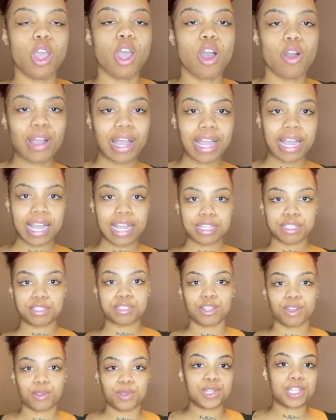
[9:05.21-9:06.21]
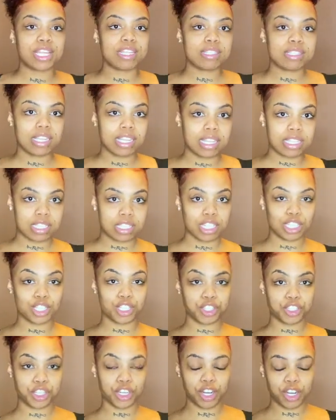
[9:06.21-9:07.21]
Okay, guys, so this is the
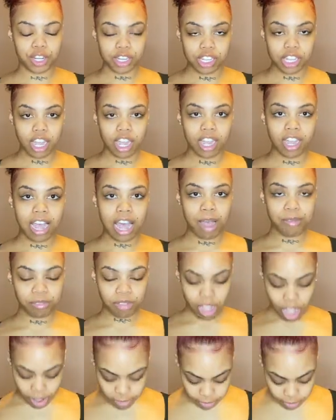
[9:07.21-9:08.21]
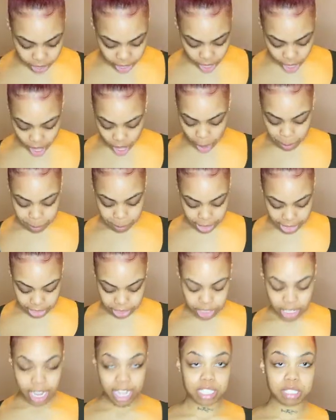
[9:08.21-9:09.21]
shirt, y'all. I'm covering up my
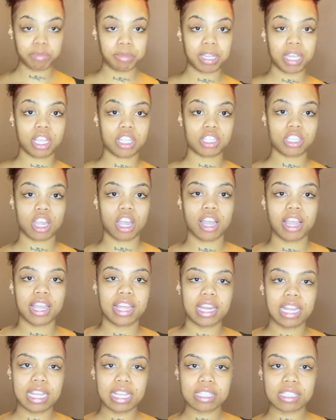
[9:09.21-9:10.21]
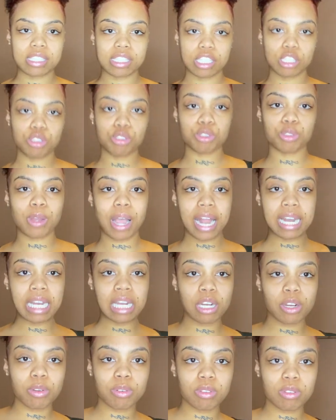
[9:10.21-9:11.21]
chest because, y'all, it is see-through. I
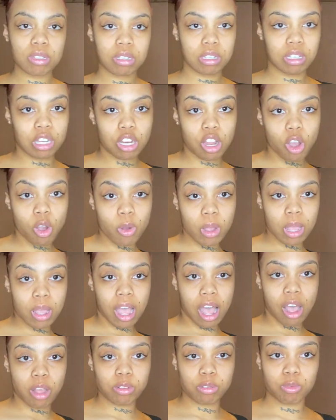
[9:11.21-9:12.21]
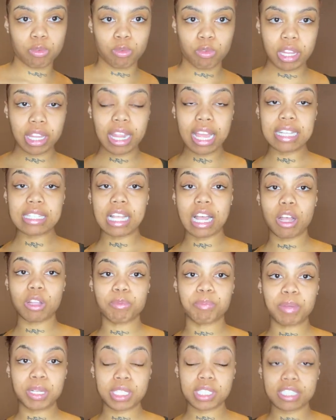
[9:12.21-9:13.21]
didn't know it, how, realize how
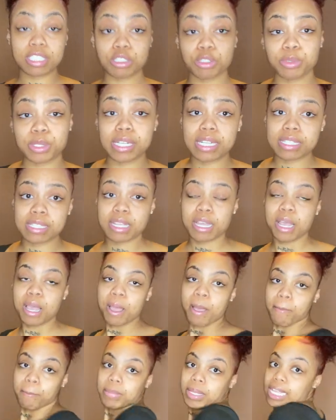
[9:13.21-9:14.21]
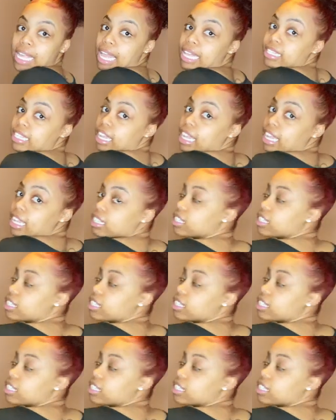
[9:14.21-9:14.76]
much see-through it is. But yes, it is